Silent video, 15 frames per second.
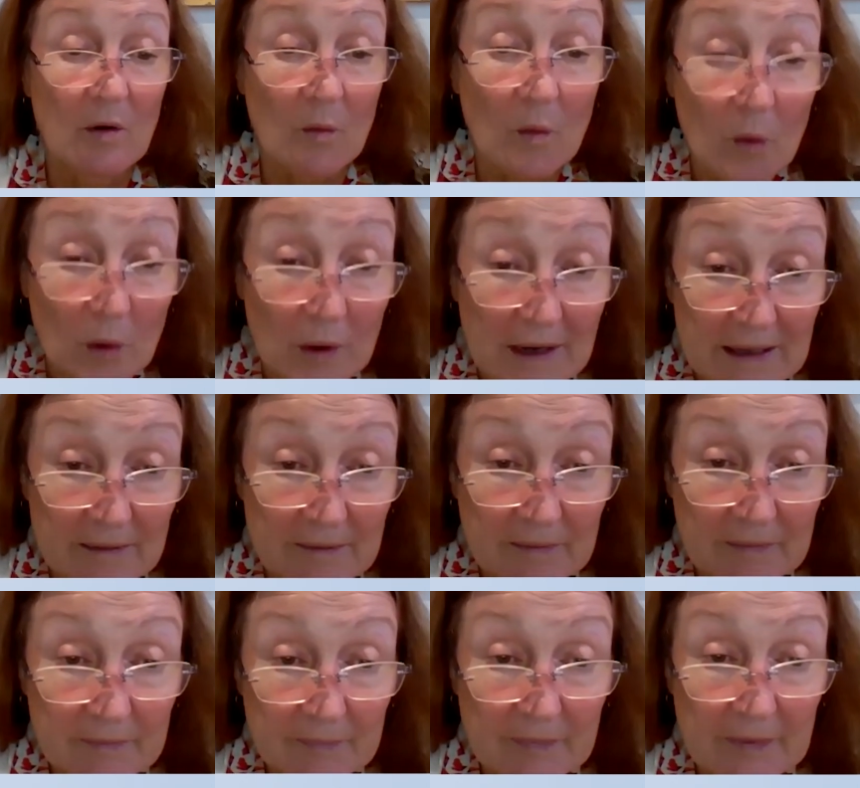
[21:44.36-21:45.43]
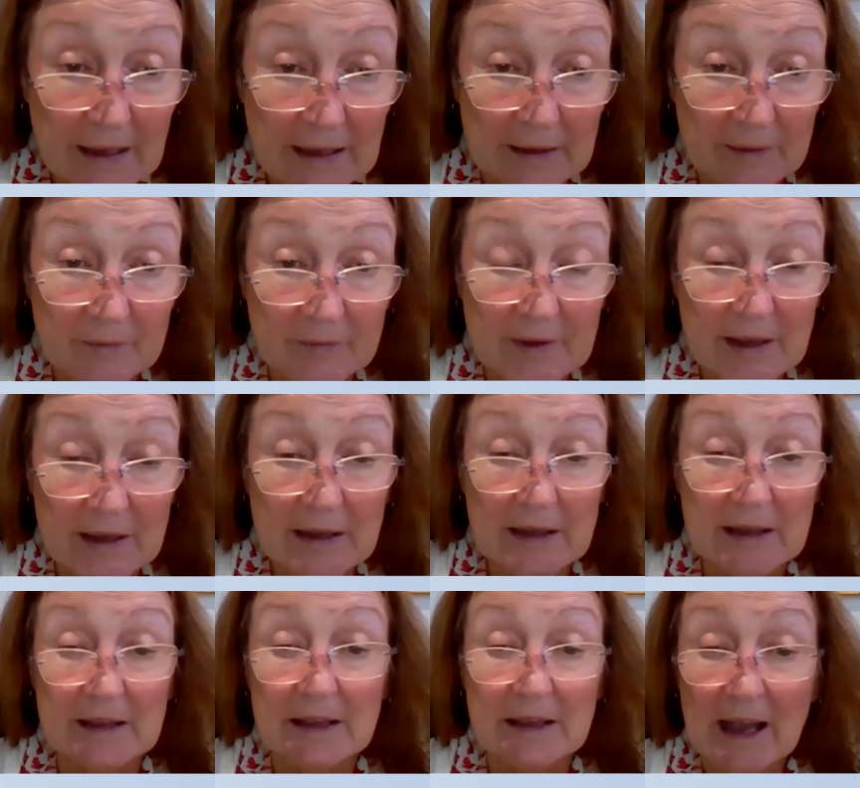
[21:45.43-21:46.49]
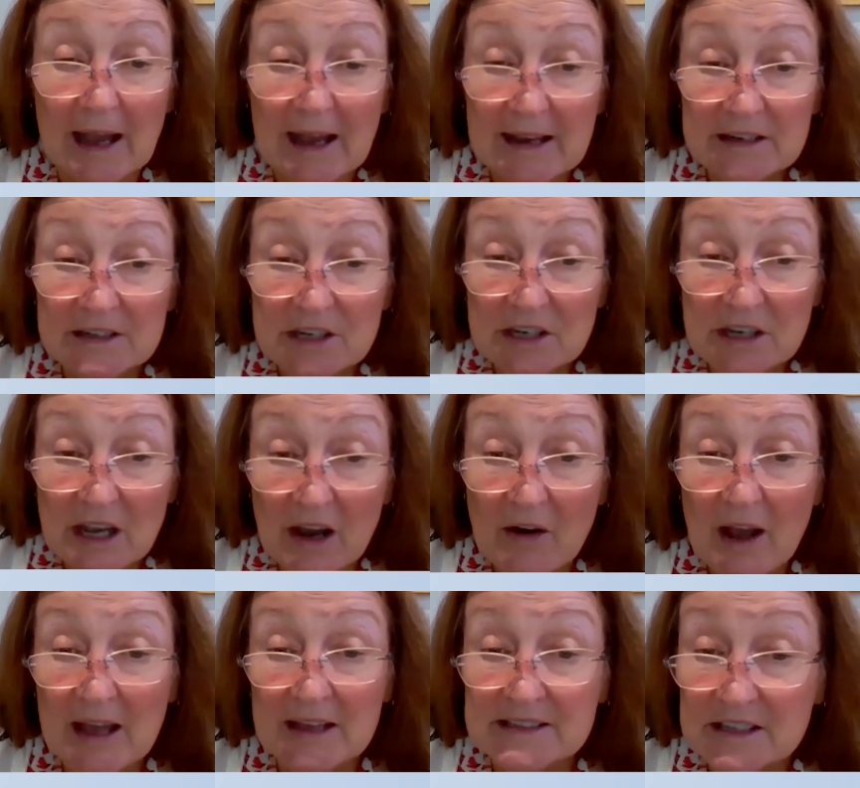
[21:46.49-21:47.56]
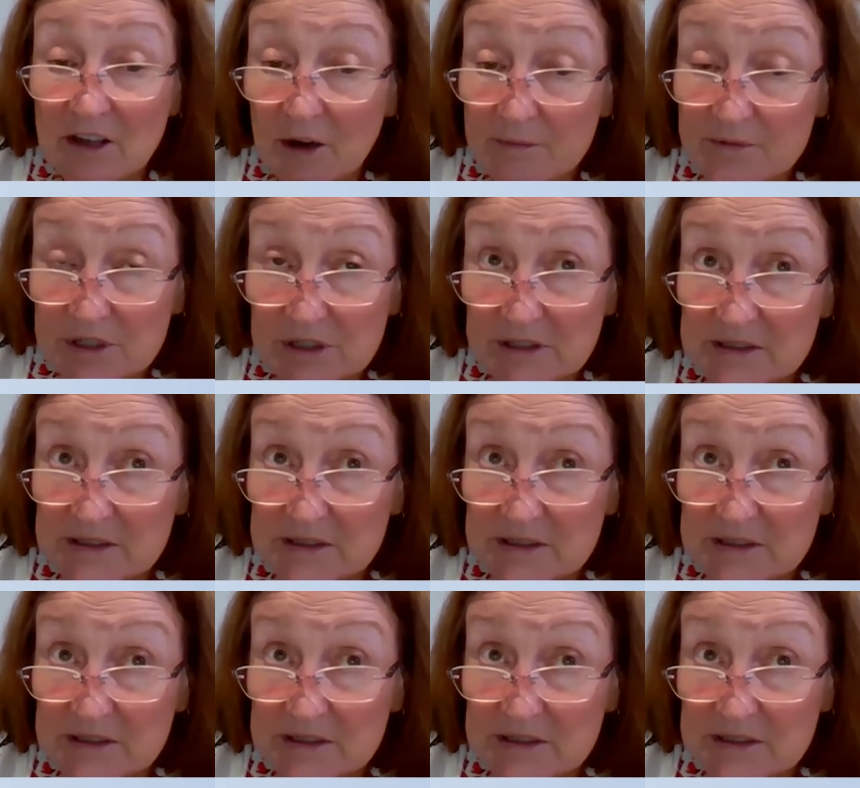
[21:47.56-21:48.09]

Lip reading: Warning. Now, the ATO has the option.